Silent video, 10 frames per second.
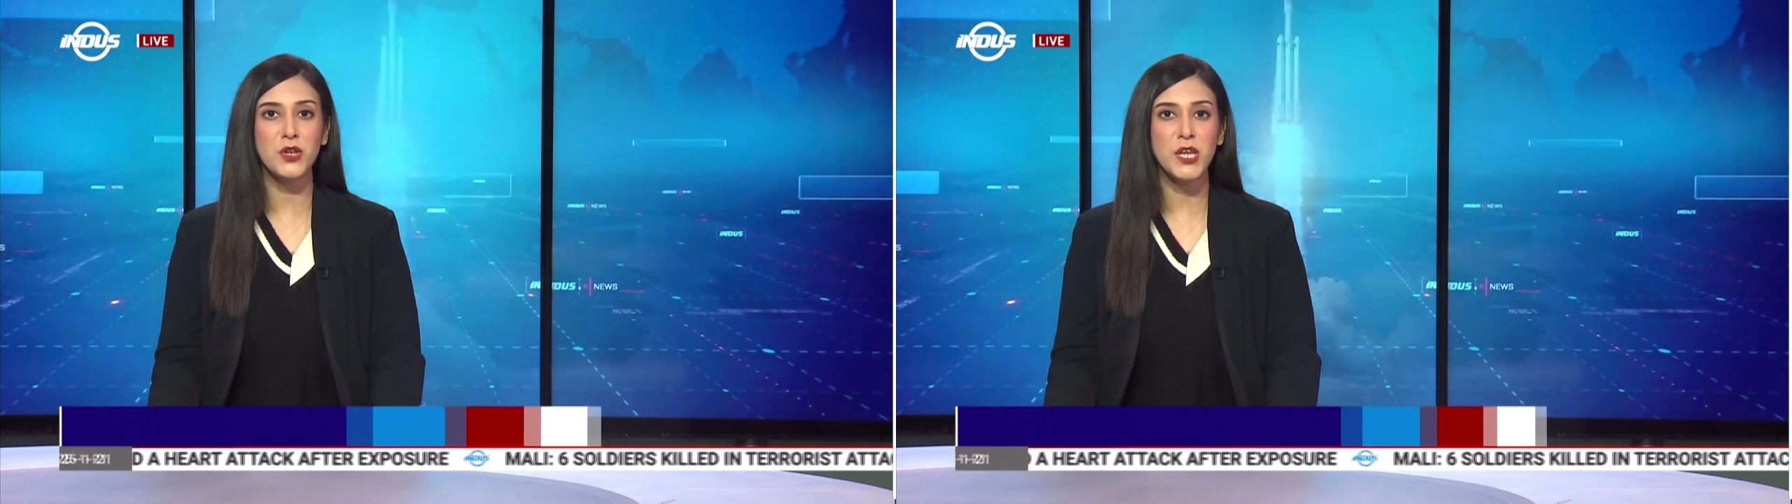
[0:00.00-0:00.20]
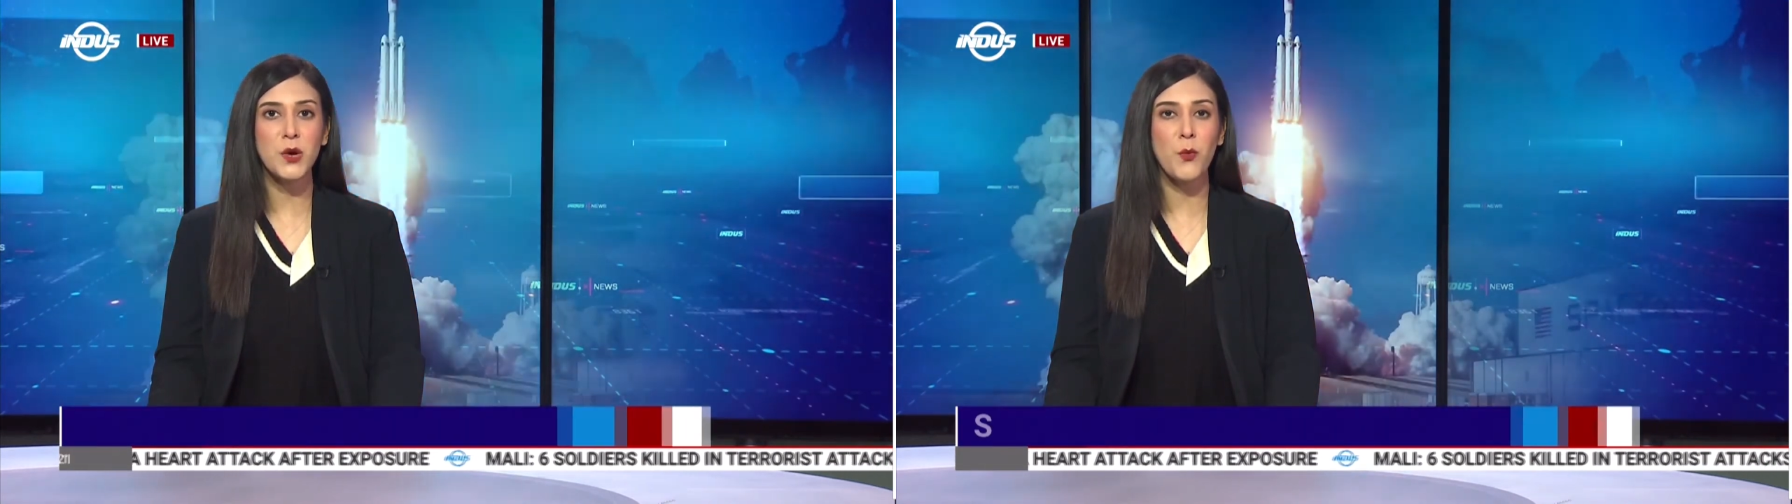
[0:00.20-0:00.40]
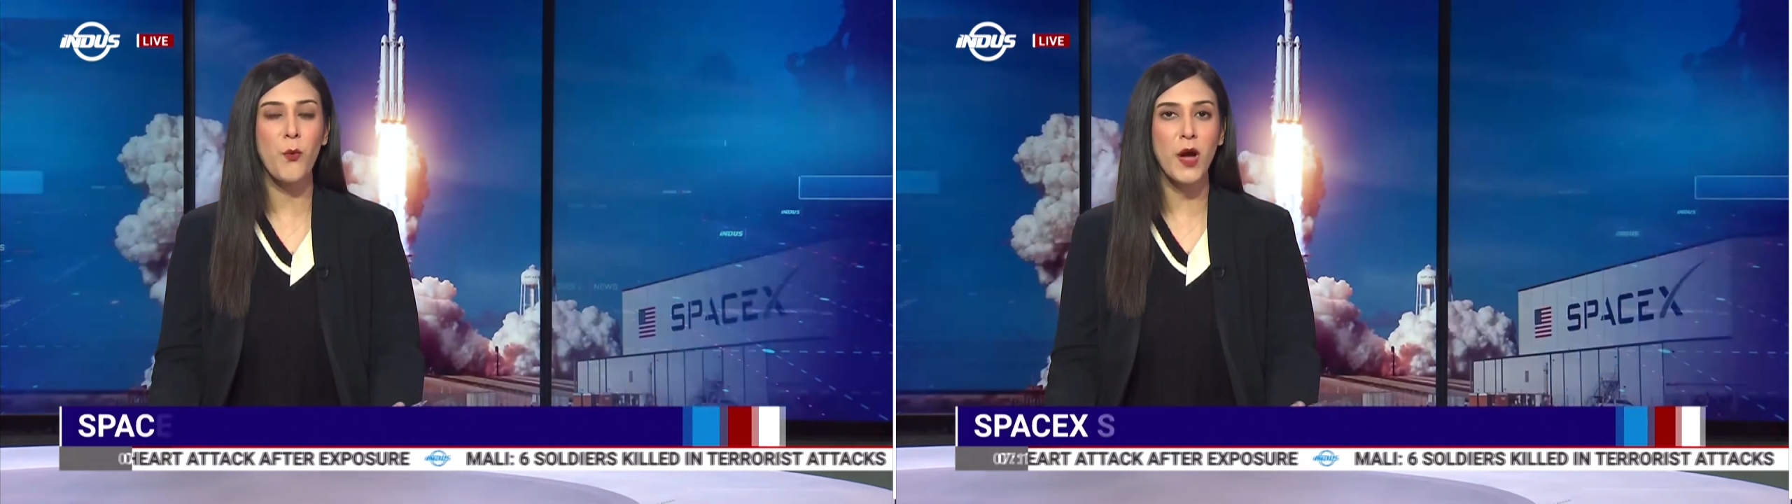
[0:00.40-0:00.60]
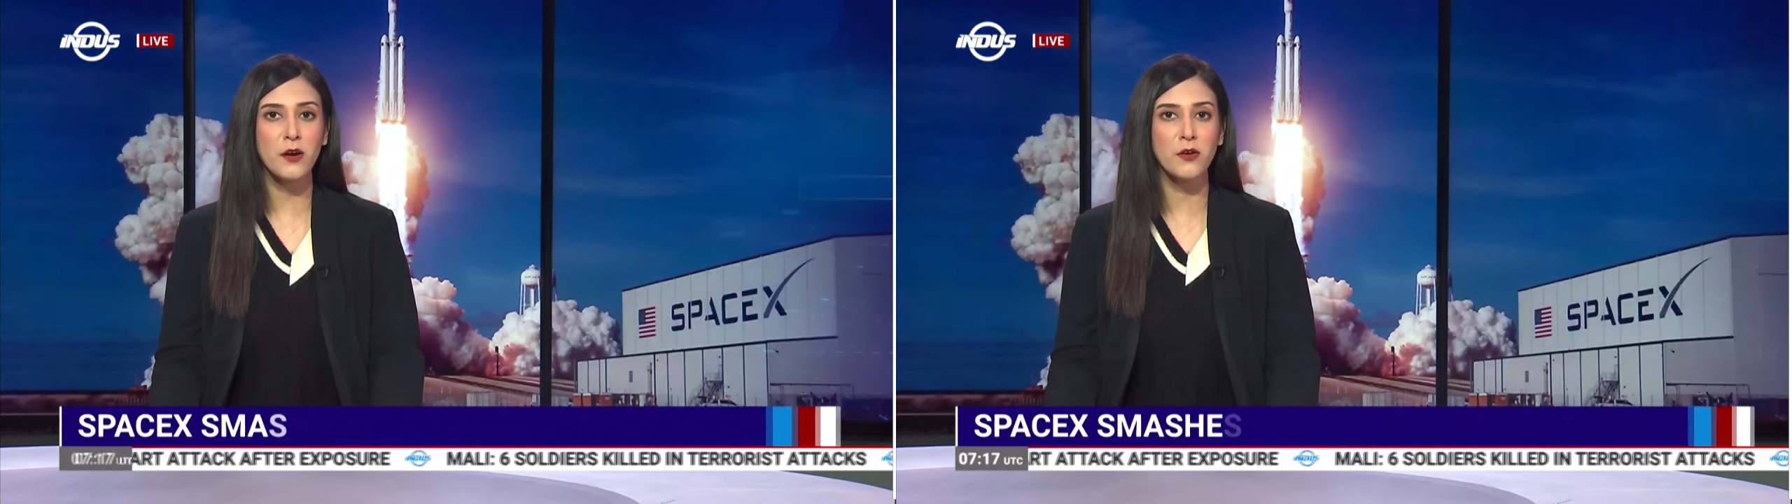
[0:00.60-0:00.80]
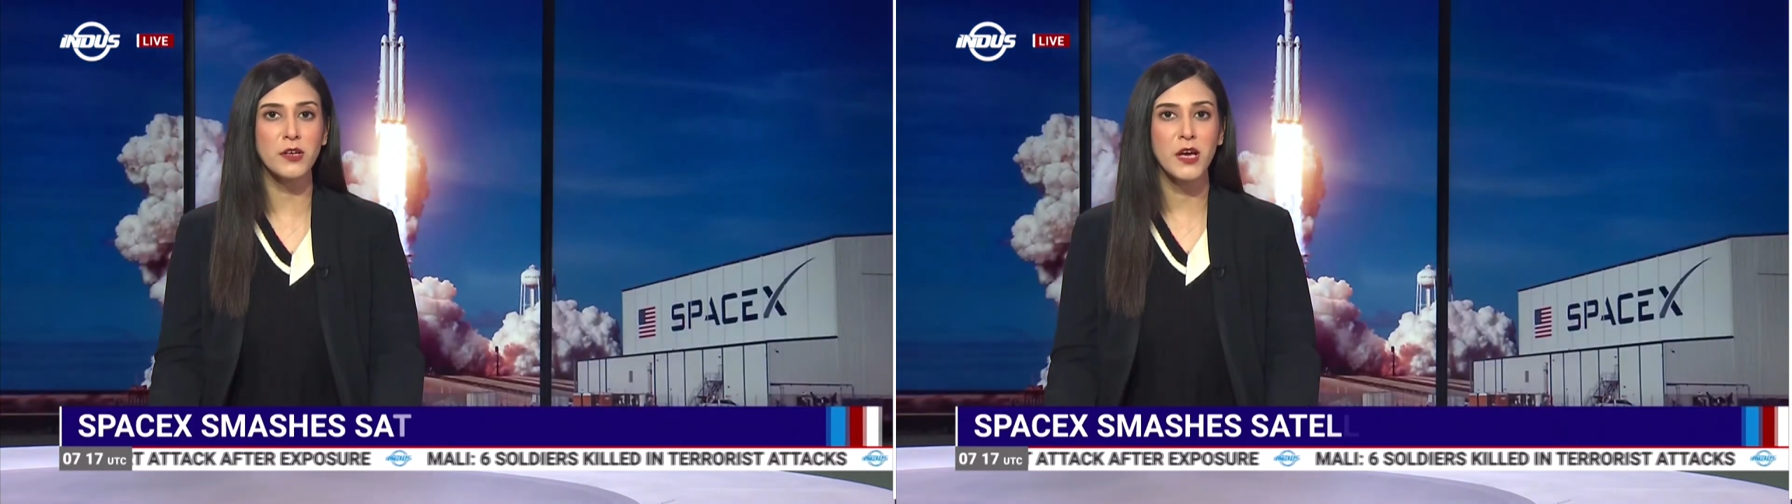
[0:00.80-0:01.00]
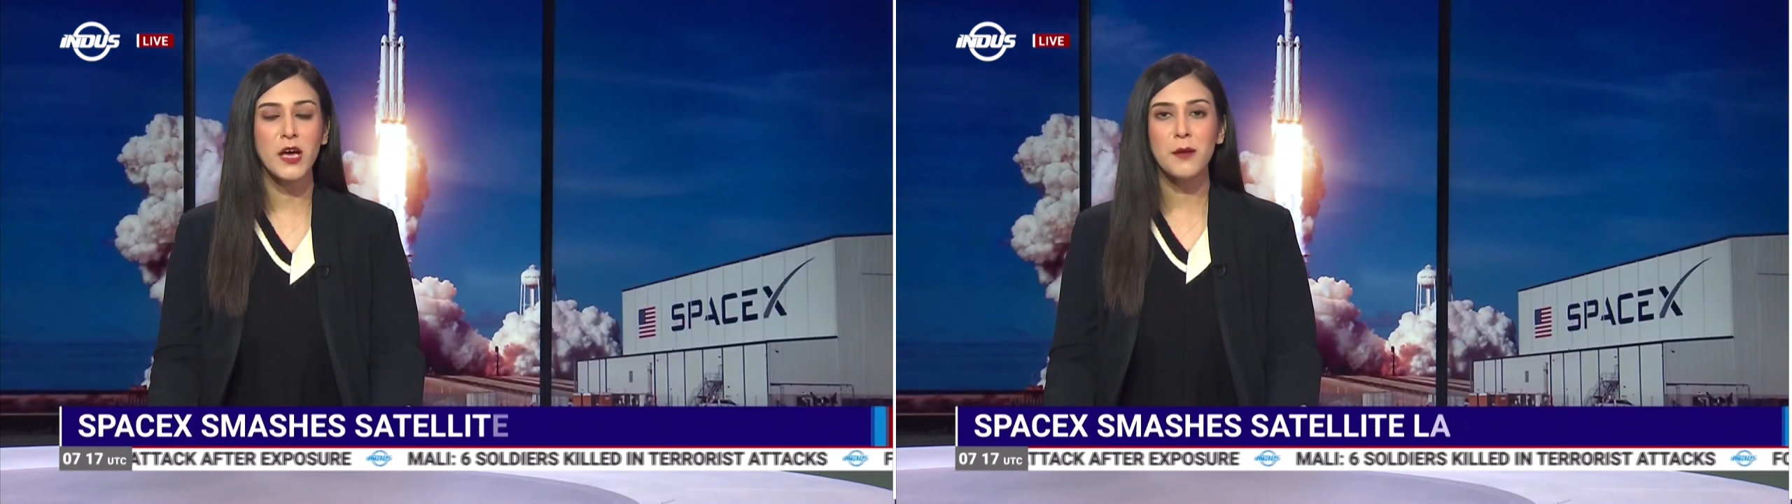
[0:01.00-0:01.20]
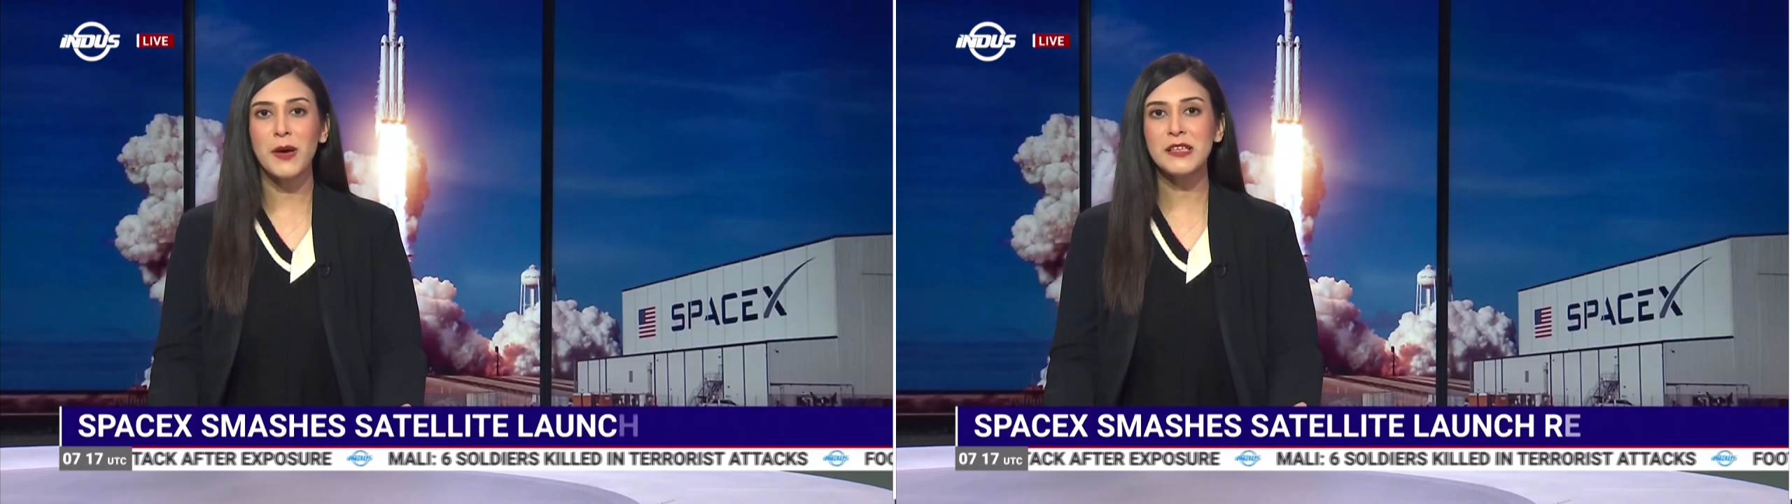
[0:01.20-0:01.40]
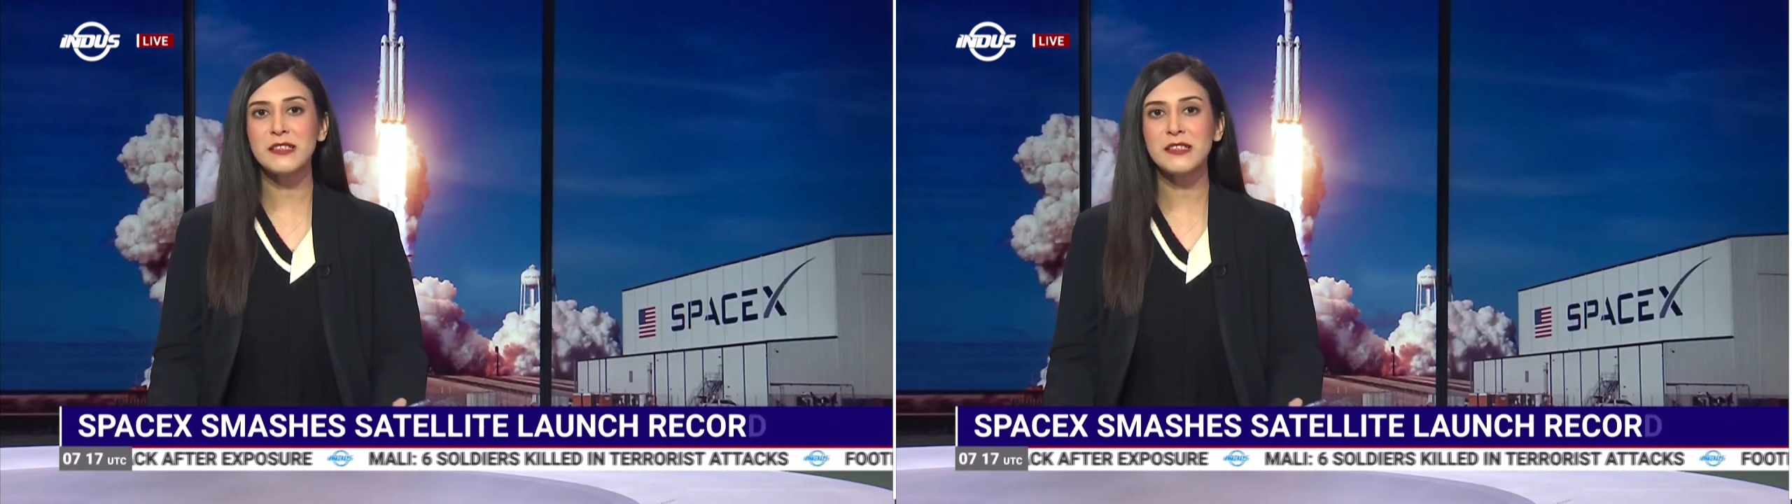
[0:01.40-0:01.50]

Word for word: a unique record